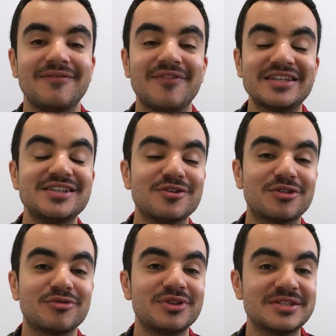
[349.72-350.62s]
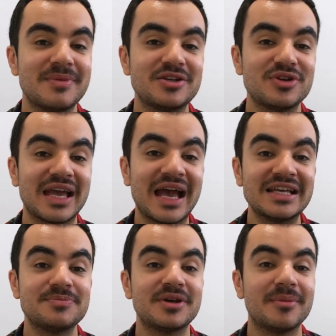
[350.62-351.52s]
Investing through this metric
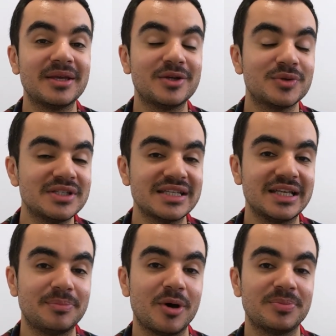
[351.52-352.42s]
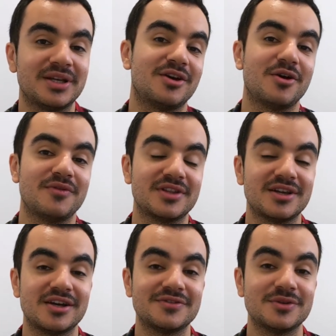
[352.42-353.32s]
has become increasingly popular over the
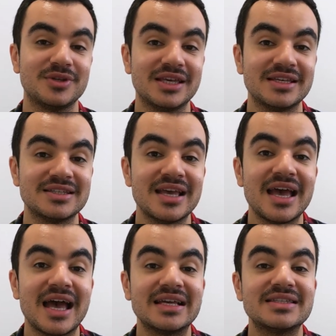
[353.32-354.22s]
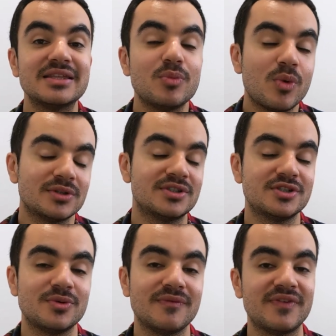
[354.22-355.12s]
last few years as the
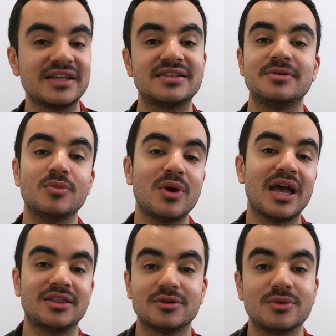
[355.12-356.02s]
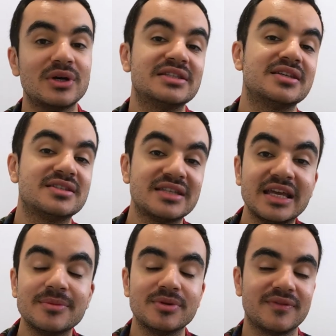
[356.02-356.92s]
want to invest in more ethical and
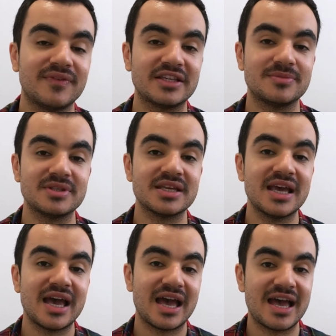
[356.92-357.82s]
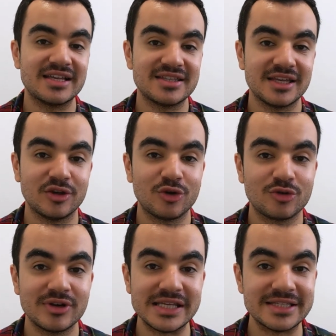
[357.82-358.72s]
sustainable investments has
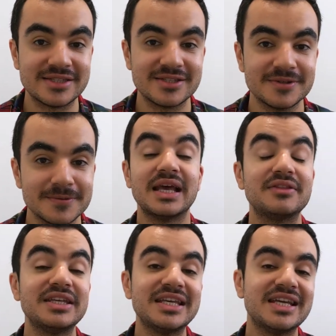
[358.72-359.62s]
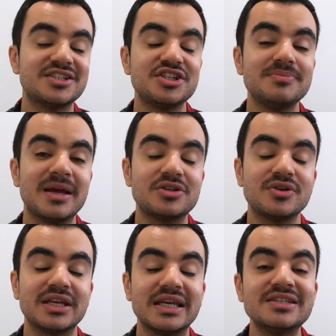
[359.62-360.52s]
increased. Now, the E S G
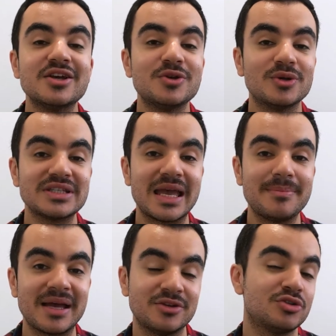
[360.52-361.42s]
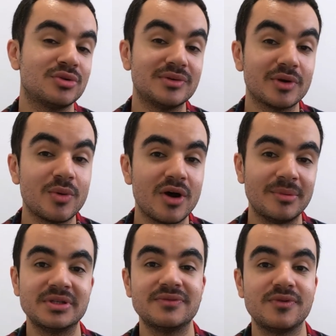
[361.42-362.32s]
metric is not a mandatory
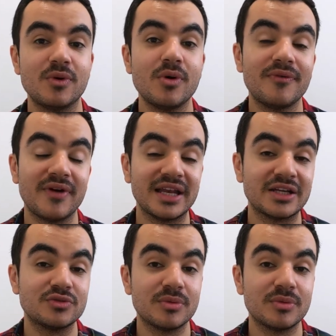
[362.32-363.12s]
requirement for financial